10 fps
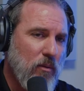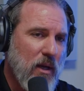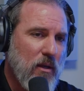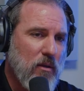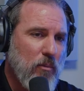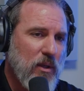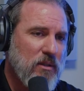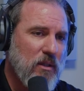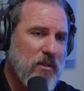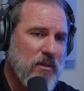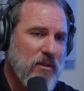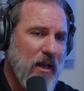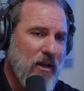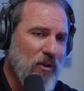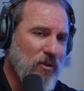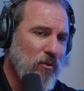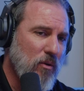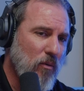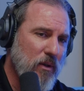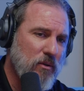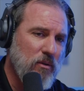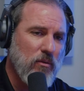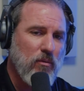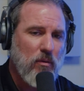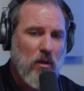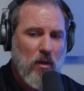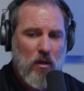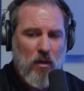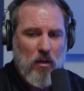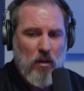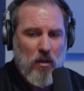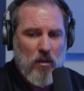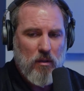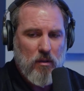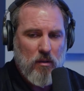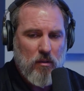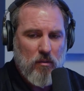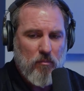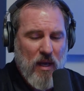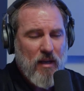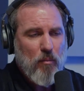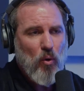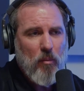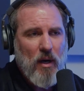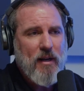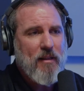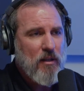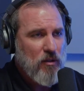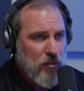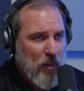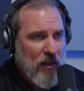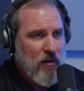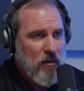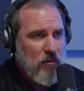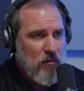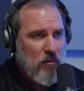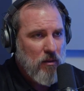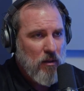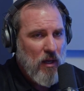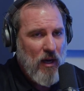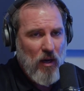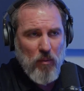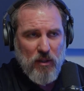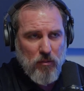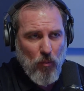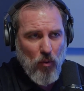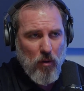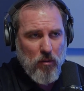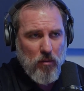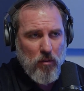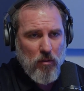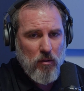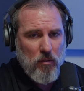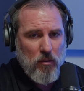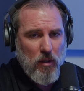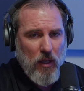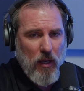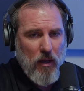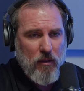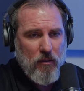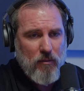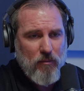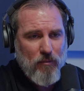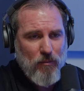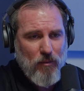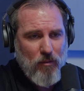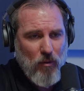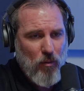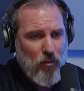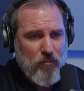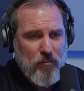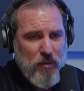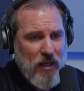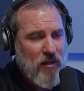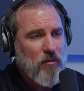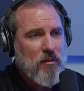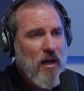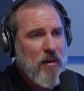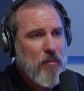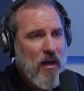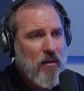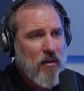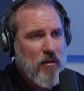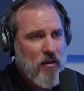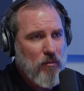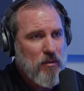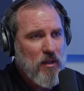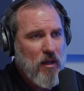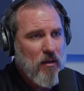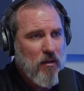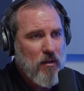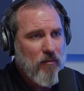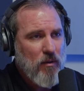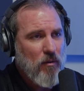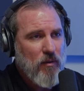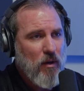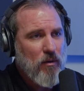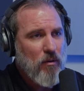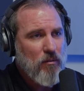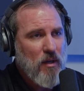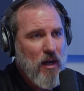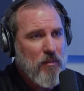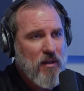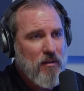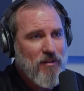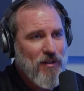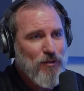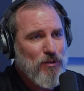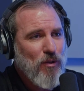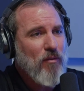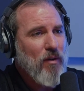you make in your business. It's like, are you going to make more money than you're spending? How much more? And the whole getting your time back thing, like you were saying, like if you don't value your own time, then there's no